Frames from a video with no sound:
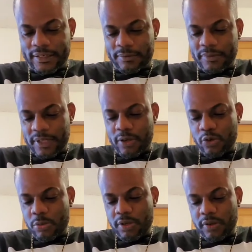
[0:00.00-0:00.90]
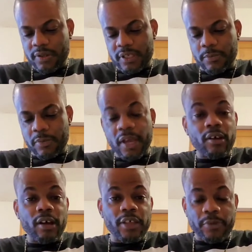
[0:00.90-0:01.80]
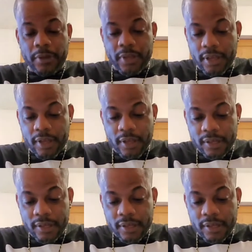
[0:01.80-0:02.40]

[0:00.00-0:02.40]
Can't do my little thing, man. As I say,